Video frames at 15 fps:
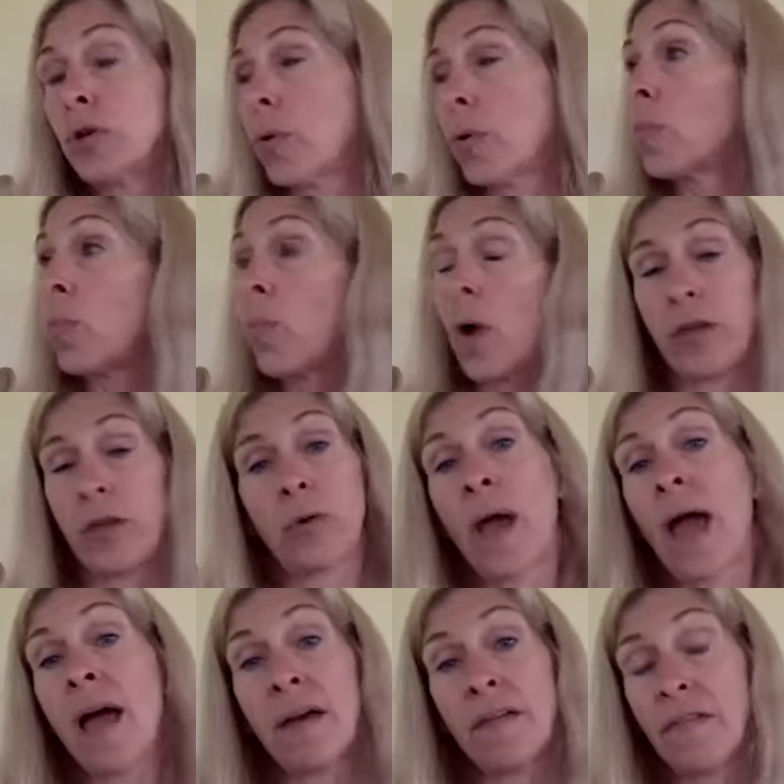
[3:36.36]
what you
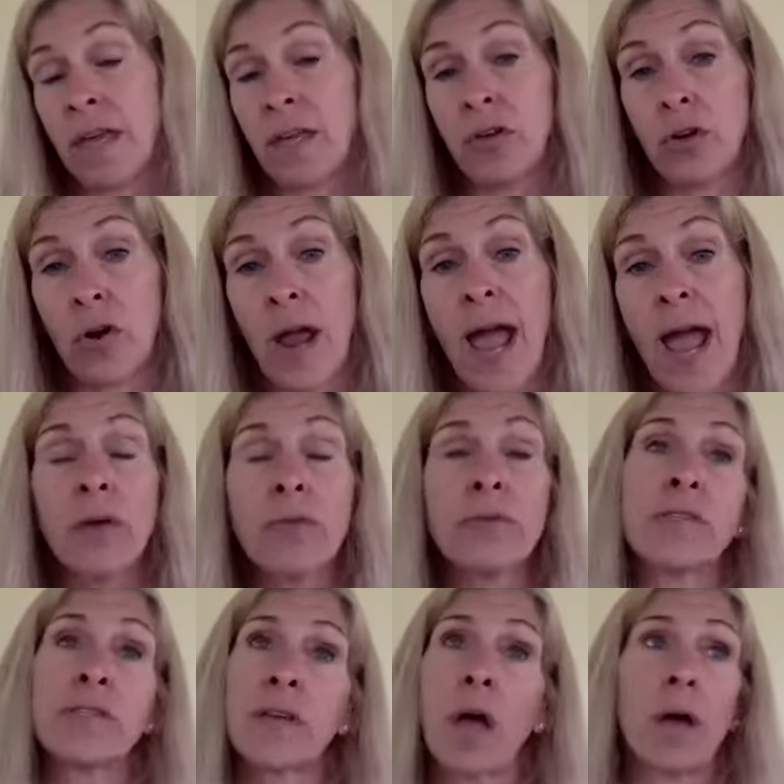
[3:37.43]
have in your
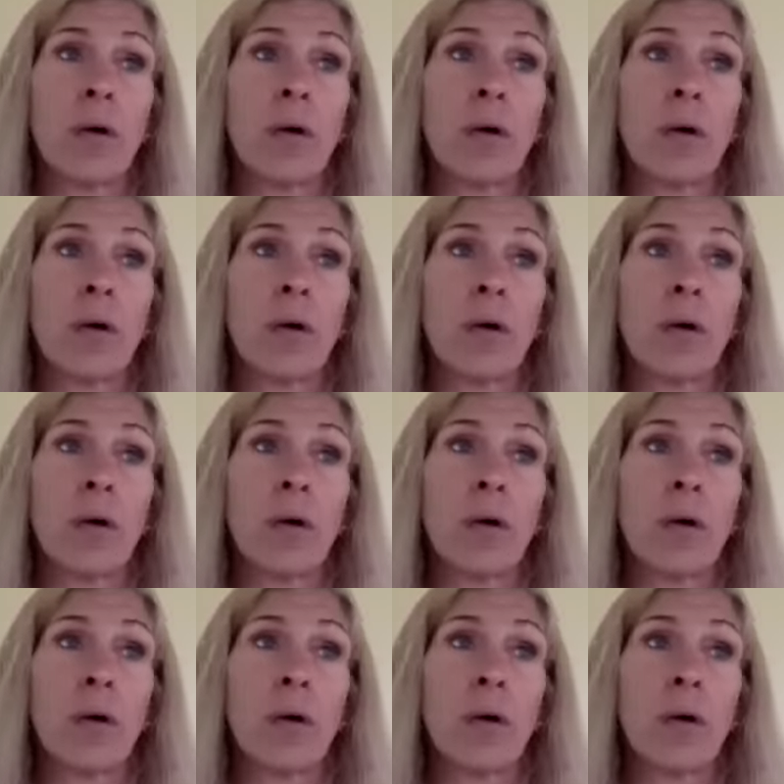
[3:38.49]
house,